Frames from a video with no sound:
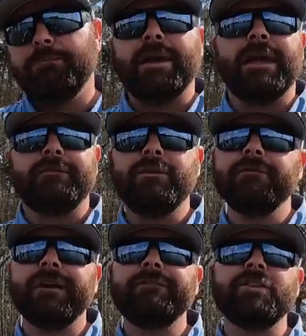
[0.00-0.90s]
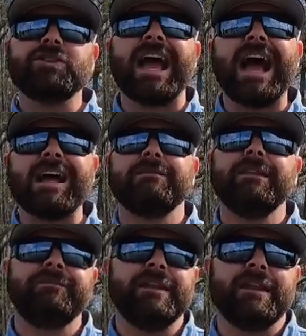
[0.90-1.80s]
bait, if you can find fish
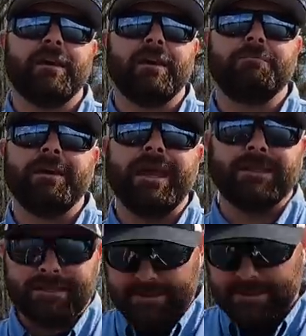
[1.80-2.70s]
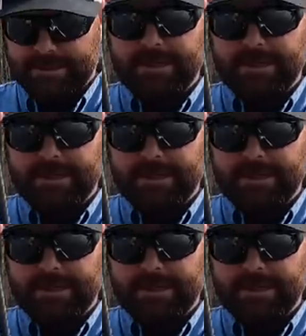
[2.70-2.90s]
actively feeding on bait,